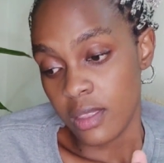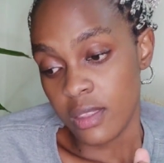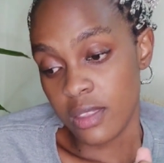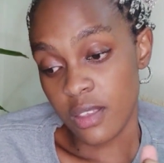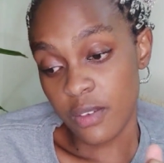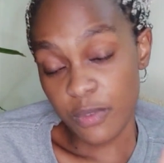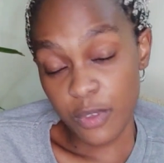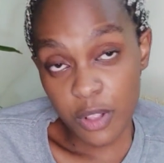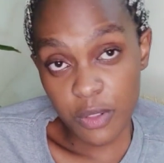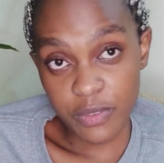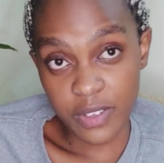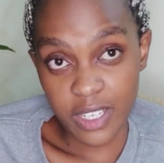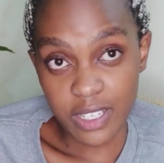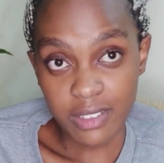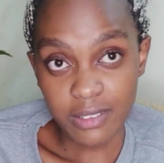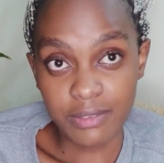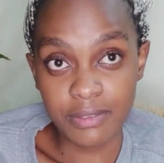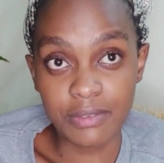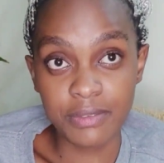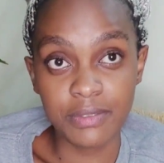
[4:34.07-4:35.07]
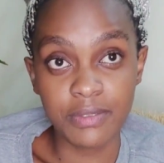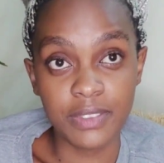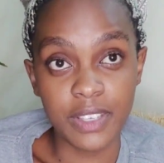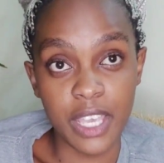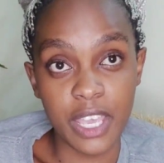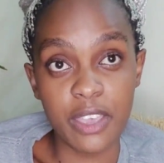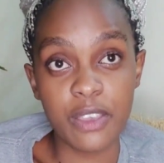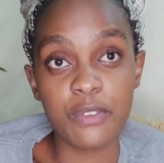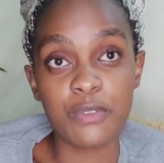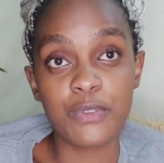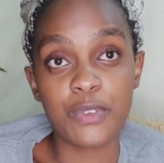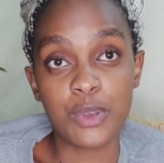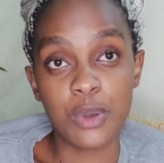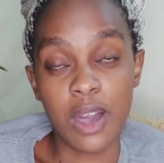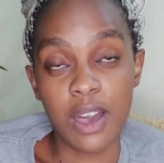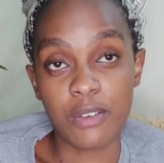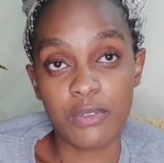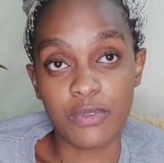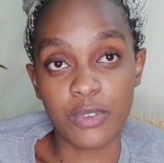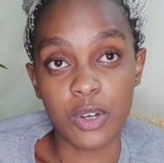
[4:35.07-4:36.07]
The vulva, if you
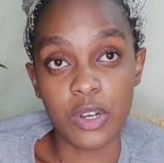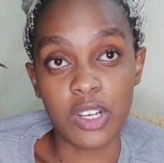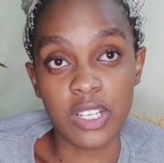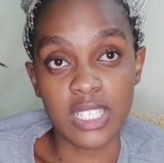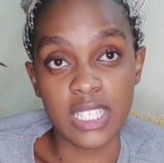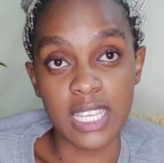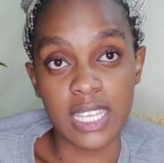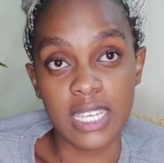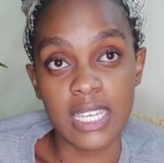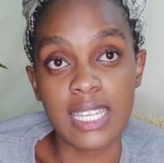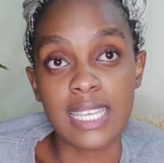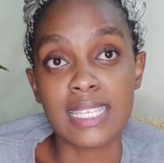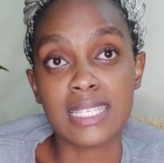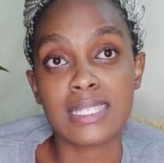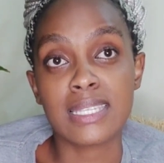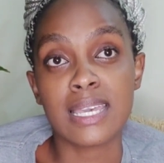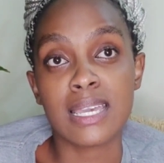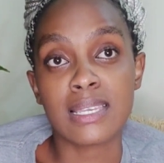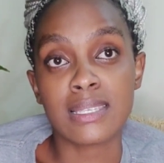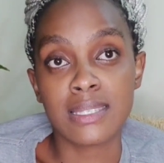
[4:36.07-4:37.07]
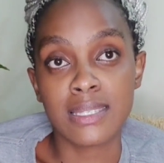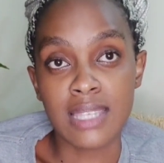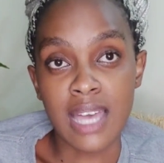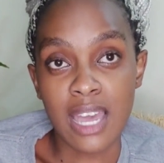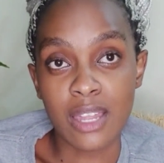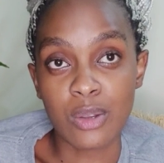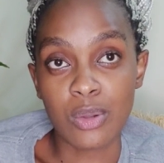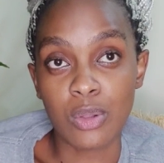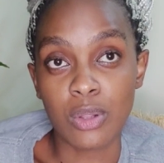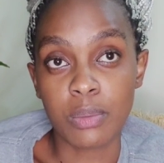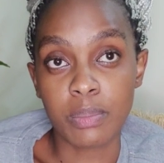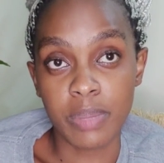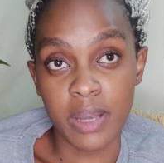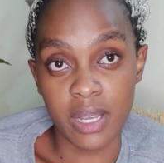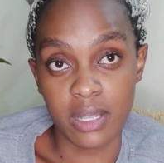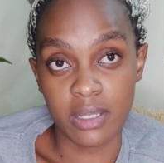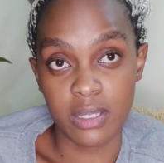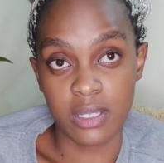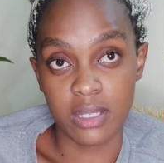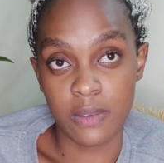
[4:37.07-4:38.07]
have forgotten, is the external
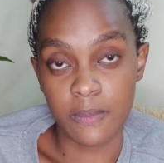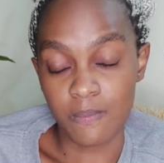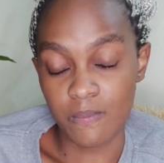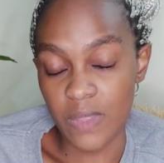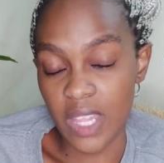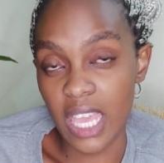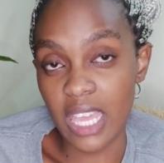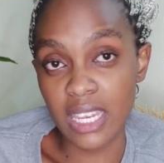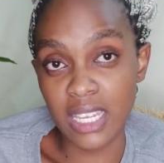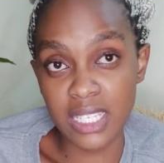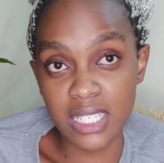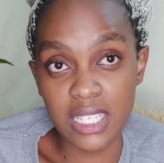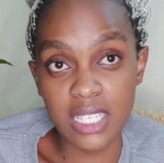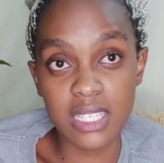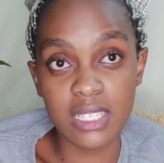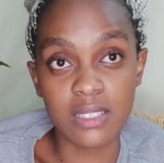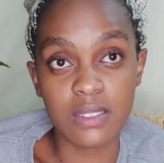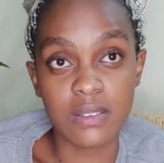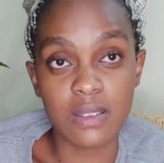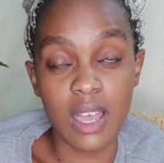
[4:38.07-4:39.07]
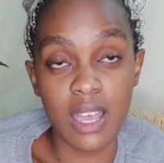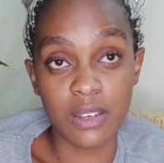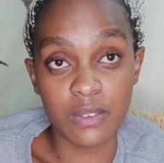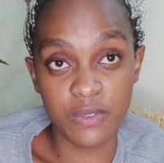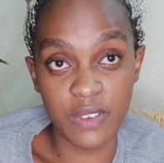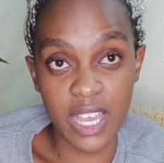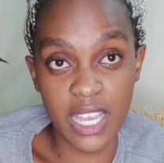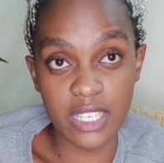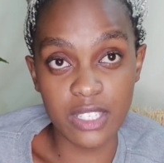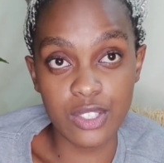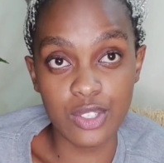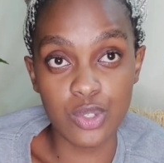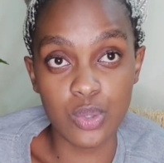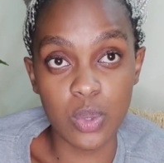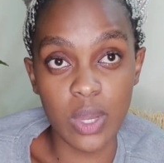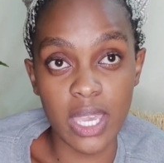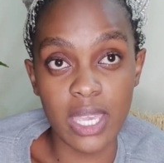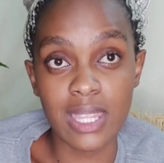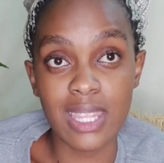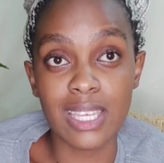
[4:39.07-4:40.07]
part. And it is advised to
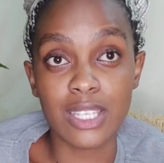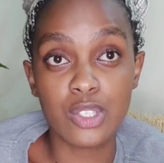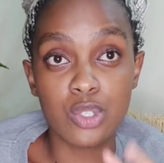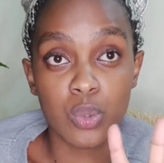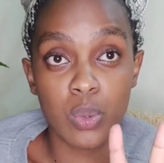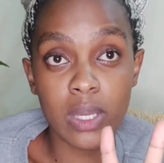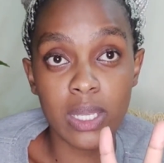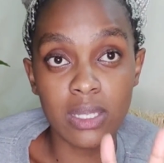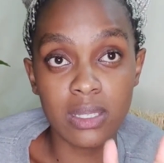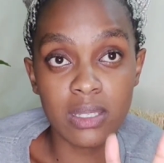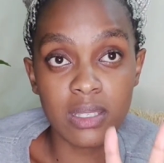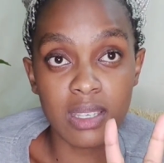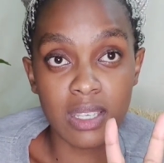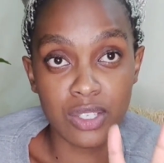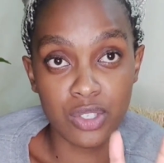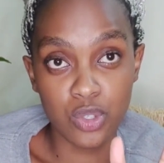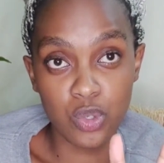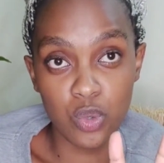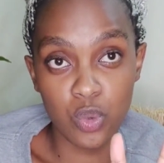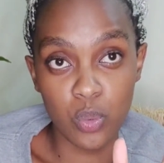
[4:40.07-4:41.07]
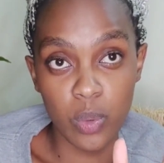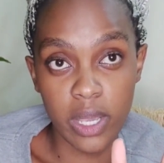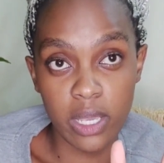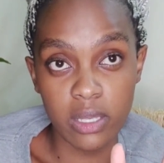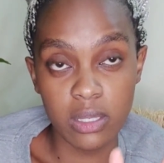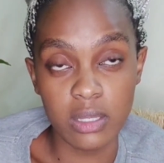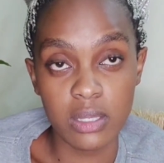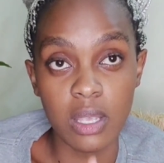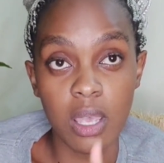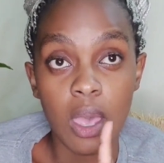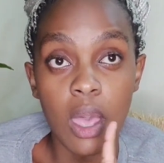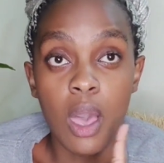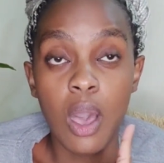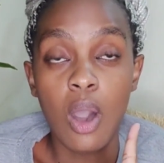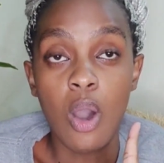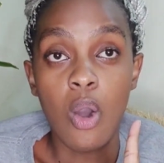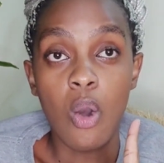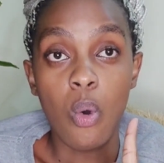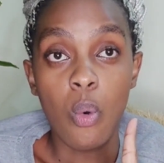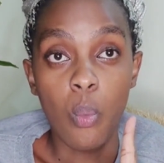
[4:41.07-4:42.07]
either do it in two ways.
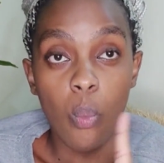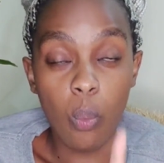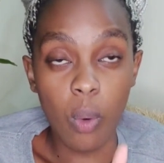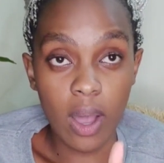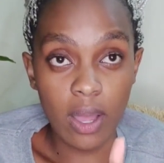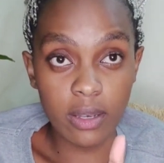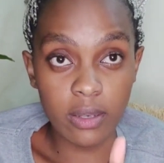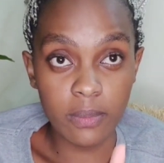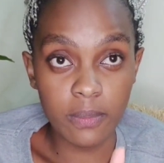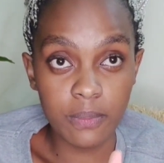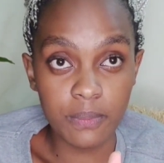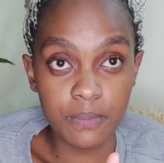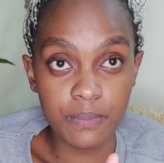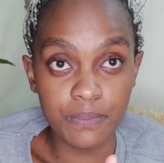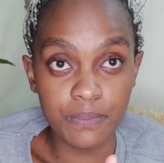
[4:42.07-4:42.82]
One,